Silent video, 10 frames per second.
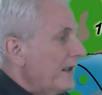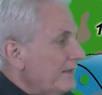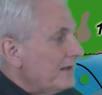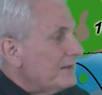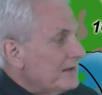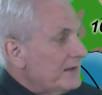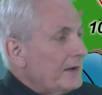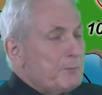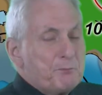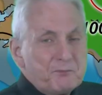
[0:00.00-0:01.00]
And then
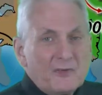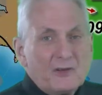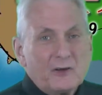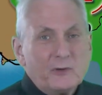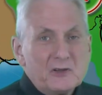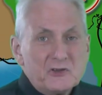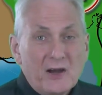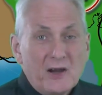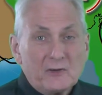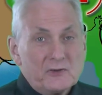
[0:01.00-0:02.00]
the uh, lingering
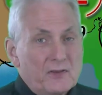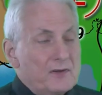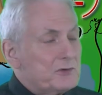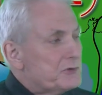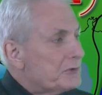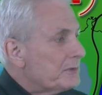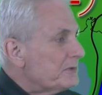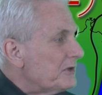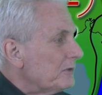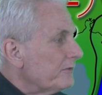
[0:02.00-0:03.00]
showers and
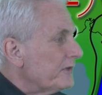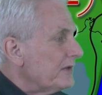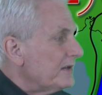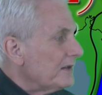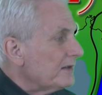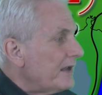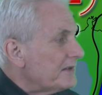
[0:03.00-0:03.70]
thunderstorms here over the uh,